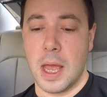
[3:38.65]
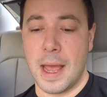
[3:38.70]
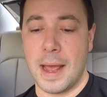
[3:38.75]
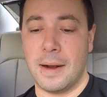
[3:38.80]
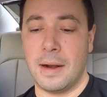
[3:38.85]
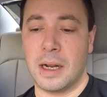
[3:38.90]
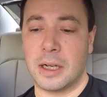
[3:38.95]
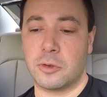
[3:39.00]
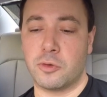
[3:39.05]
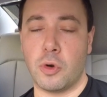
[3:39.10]

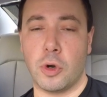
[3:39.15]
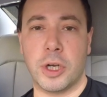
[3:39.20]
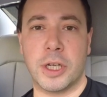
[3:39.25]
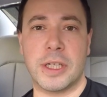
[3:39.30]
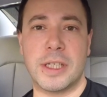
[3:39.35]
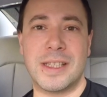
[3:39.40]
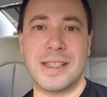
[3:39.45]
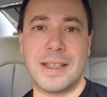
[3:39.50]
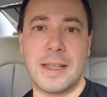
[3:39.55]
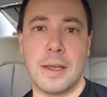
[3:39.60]

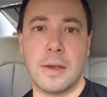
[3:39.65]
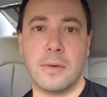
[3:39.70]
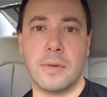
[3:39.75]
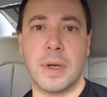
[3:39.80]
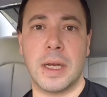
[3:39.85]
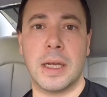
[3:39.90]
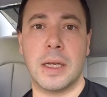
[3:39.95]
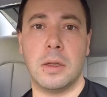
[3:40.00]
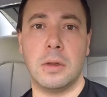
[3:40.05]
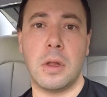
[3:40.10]
electronic
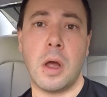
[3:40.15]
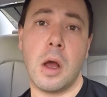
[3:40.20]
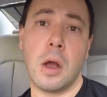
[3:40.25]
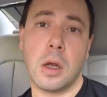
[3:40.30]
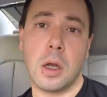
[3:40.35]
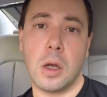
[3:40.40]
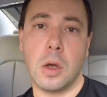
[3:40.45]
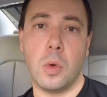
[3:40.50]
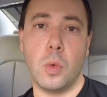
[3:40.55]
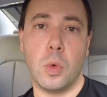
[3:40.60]
steering
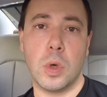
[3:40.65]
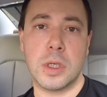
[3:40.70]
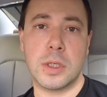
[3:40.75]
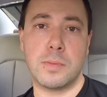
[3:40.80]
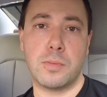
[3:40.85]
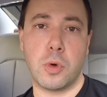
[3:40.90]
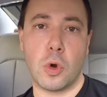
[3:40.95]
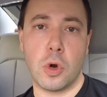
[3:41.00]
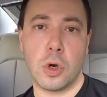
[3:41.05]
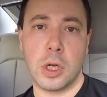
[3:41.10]
lock
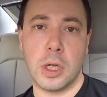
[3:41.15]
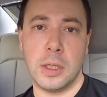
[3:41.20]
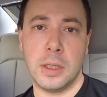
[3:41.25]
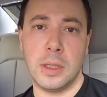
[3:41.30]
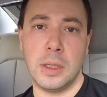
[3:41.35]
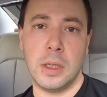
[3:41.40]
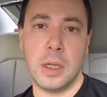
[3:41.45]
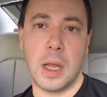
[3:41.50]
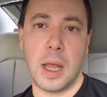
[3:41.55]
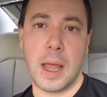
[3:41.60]
was
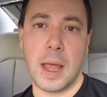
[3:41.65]
broken,